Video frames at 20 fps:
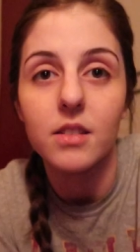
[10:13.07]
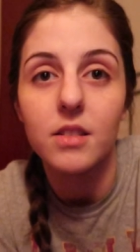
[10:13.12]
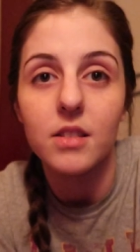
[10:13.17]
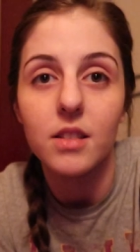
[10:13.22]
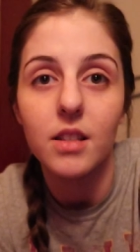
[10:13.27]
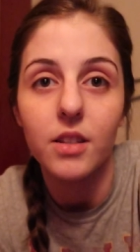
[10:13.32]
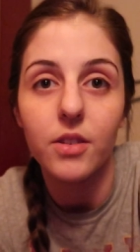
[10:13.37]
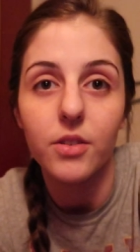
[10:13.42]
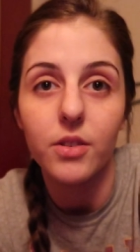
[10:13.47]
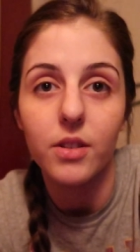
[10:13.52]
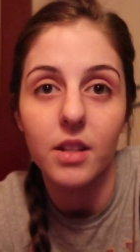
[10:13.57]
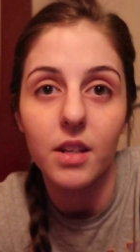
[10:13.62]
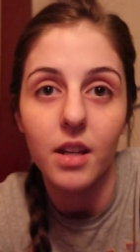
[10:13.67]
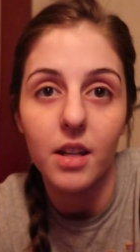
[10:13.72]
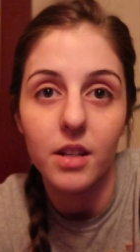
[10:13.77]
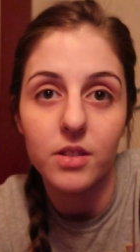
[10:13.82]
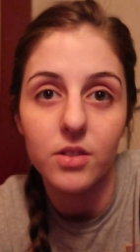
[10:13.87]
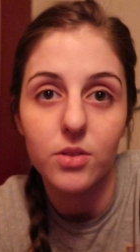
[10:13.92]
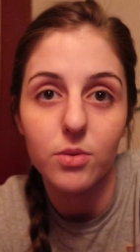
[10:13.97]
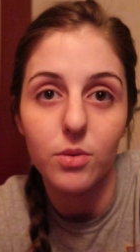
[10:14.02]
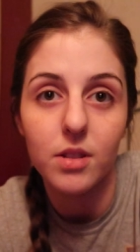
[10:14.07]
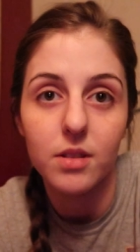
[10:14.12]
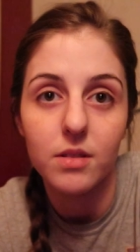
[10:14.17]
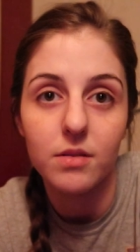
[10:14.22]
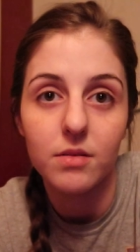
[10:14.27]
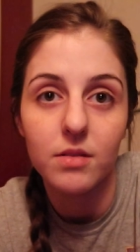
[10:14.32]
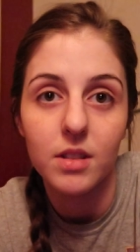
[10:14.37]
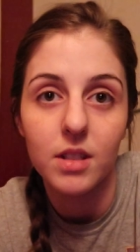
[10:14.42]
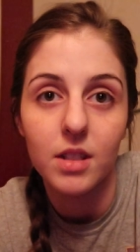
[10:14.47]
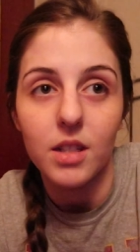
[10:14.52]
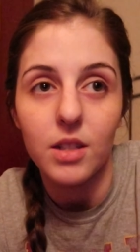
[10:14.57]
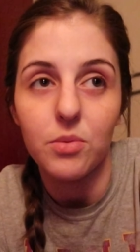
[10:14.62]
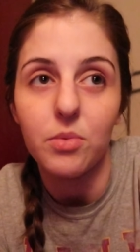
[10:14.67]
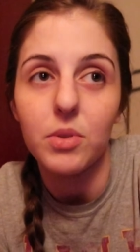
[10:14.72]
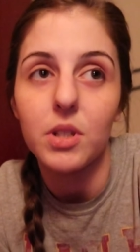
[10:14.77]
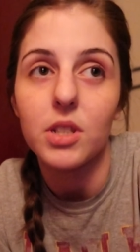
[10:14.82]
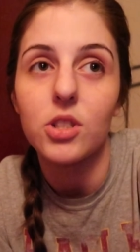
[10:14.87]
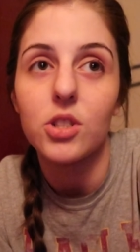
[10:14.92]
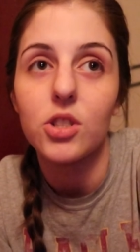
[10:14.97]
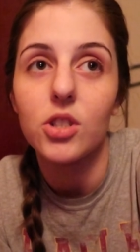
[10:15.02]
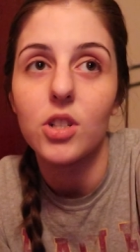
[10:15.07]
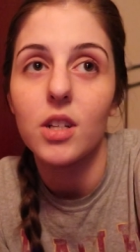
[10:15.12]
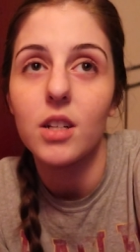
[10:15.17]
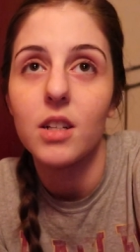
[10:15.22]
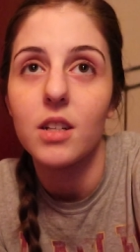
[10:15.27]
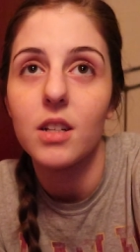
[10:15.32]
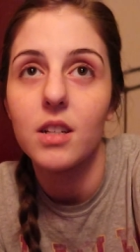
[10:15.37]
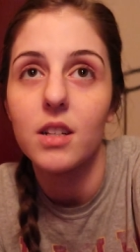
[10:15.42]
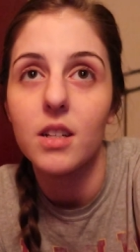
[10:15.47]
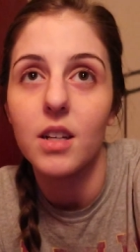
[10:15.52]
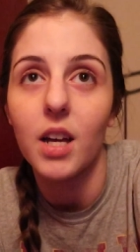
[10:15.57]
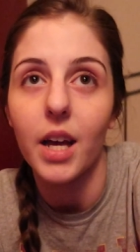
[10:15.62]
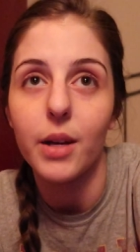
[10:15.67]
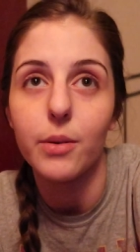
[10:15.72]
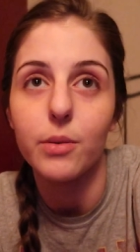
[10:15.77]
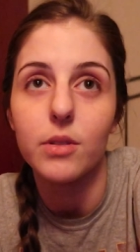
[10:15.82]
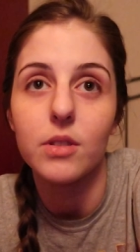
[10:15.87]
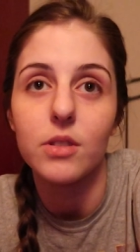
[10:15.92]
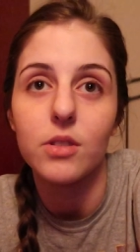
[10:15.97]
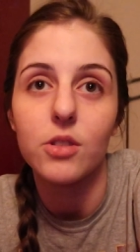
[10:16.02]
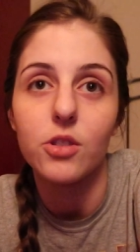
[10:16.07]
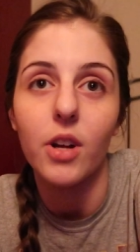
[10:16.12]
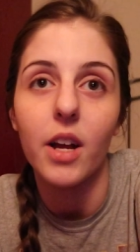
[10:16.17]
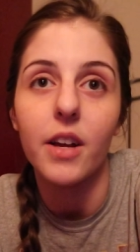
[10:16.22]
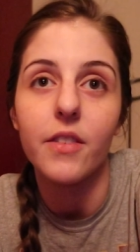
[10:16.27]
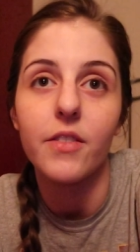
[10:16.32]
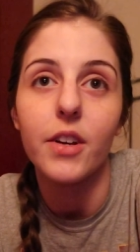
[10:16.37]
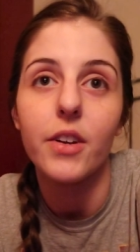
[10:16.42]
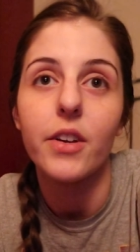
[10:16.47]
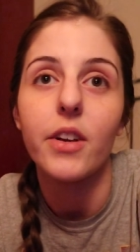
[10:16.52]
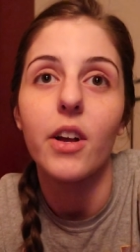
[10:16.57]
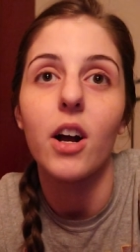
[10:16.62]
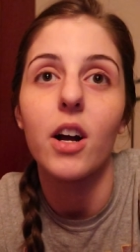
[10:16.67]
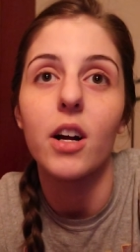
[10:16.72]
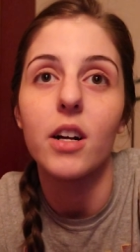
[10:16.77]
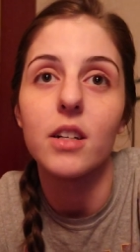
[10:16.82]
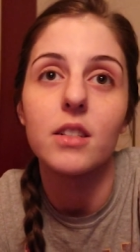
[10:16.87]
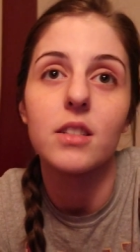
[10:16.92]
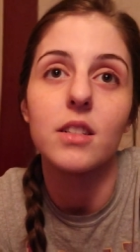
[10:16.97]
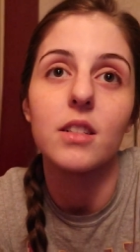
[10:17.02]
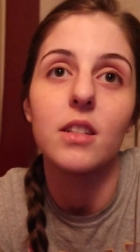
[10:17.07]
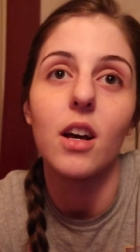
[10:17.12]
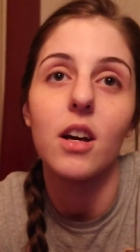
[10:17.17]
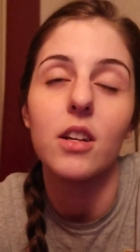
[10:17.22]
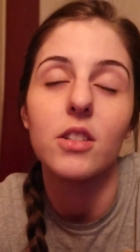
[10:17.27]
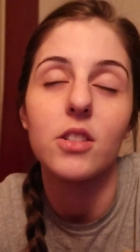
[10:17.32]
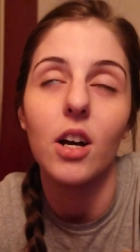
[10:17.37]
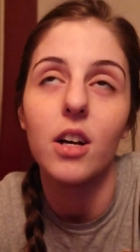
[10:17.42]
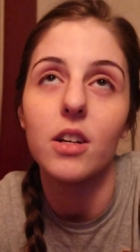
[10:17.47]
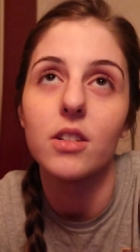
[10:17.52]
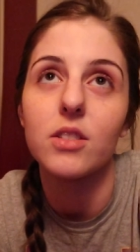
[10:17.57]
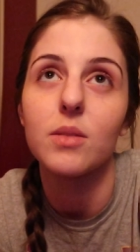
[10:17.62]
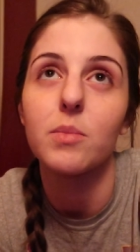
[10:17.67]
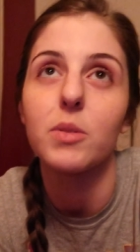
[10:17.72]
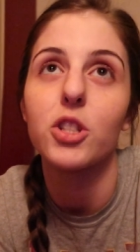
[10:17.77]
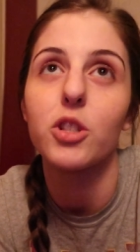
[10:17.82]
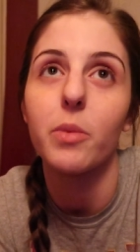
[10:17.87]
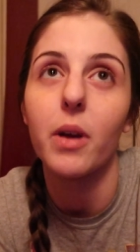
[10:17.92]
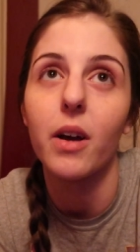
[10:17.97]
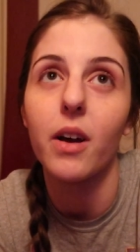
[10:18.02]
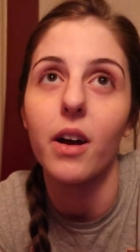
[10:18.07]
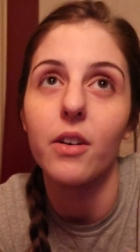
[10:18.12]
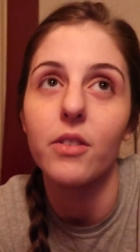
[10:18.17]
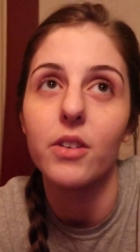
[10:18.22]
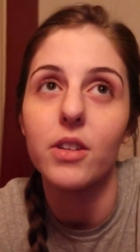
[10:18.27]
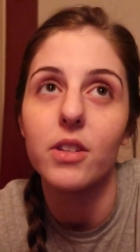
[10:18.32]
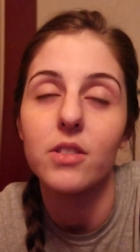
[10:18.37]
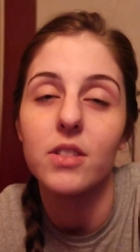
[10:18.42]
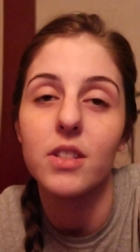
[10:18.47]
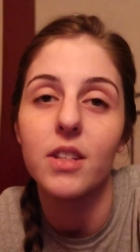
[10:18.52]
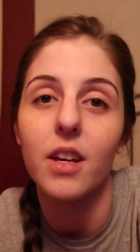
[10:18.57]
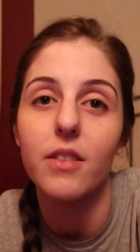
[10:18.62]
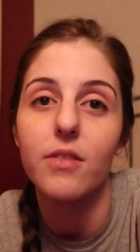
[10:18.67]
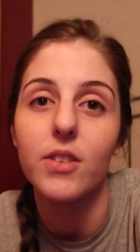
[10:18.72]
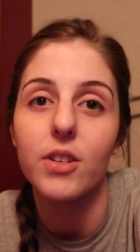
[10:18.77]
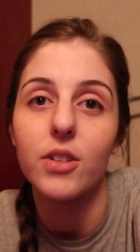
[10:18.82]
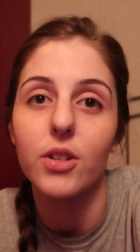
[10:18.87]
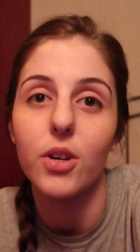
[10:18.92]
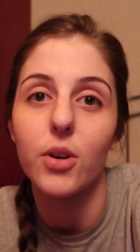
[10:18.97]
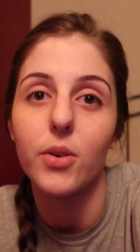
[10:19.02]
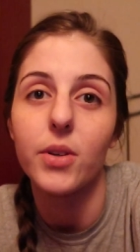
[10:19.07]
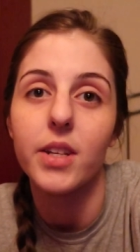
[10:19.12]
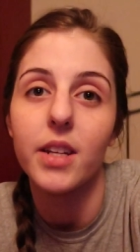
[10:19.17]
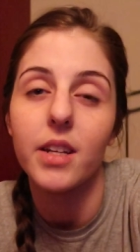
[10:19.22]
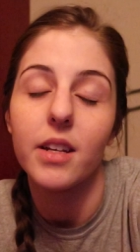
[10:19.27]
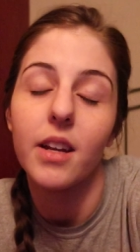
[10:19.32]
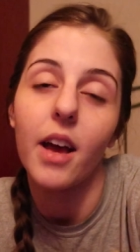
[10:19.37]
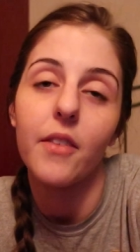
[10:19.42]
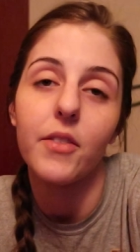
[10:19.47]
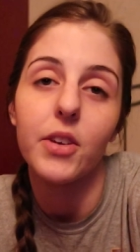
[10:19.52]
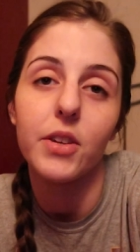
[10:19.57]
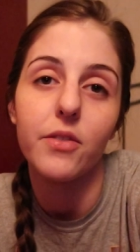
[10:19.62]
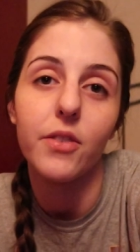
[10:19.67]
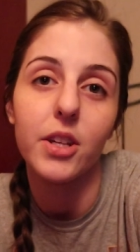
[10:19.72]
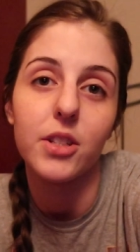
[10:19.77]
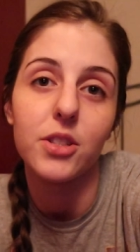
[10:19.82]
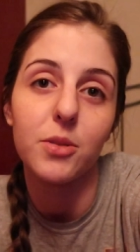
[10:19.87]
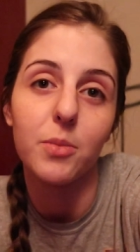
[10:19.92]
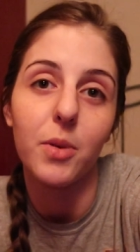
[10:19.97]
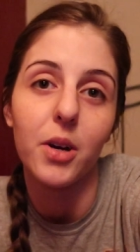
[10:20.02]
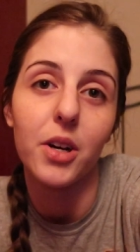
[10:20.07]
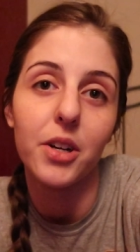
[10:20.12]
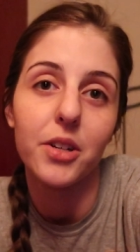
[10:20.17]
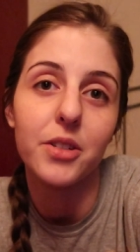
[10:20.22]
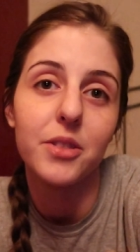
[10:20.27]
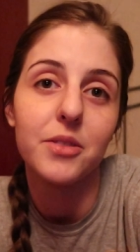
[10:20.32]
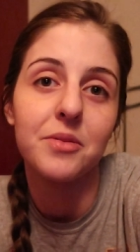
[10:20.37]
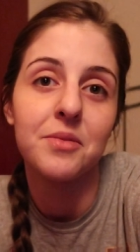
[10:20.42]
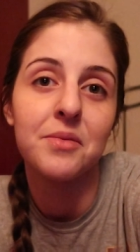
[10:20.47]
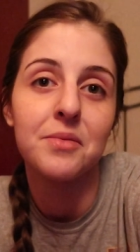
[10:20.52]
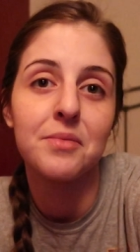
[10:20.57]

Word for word: I'll see you in the next one in which I will try very hard to not talk so much about how guilty I feel going and having fun tomorrow.